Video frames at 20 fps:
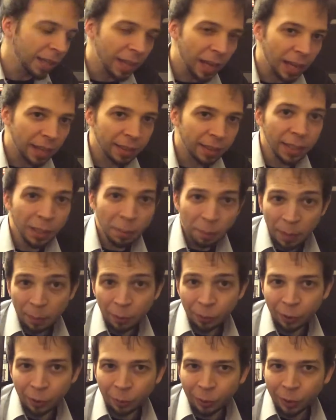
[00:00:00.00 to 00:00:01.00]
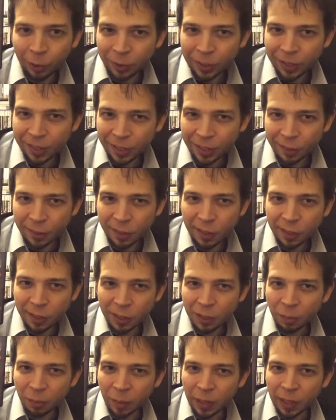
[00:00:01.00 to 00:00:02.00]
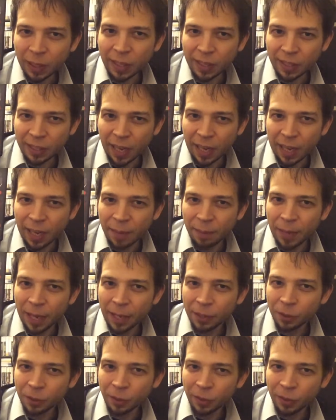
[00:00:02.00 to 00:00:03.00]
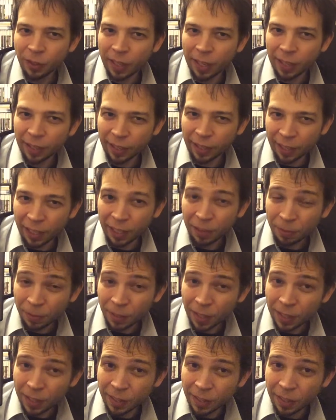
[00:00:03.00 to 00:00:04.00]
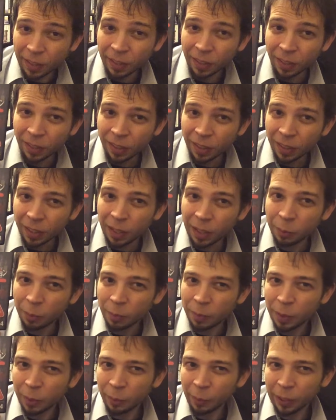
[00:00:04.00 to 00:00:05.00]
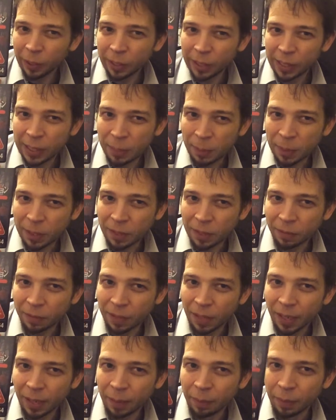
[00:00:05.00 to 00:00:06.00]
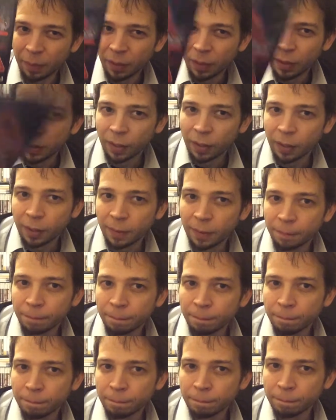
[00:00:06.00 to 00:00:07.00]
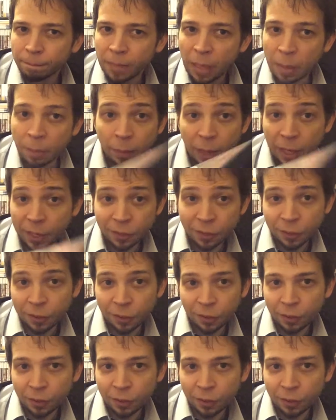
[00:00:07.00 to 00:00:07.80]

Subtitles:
I think people don't know this exists because I imagine that like if they did, it would be a really expensive game. But